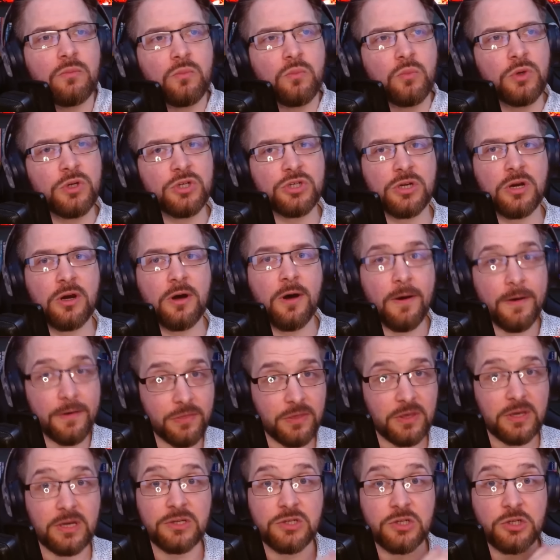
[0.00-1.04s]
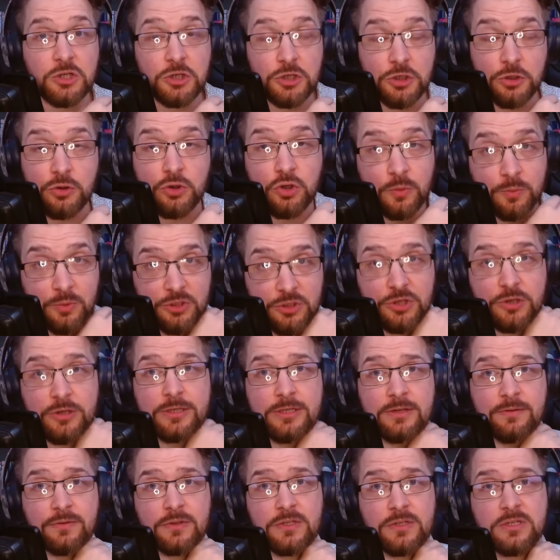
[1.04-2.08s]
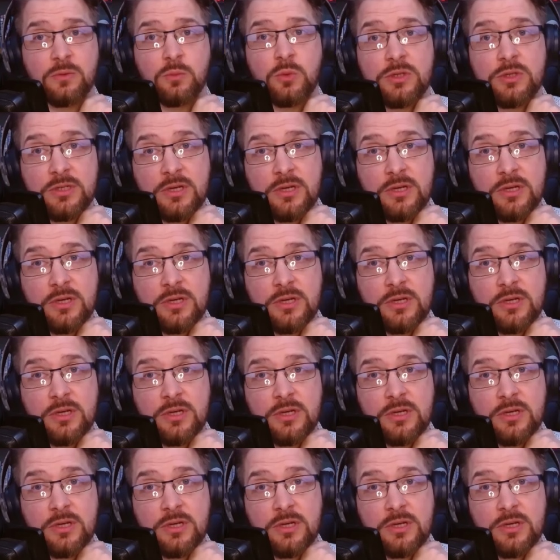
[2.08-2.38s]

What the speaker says: which I think is a huge opportunity for someone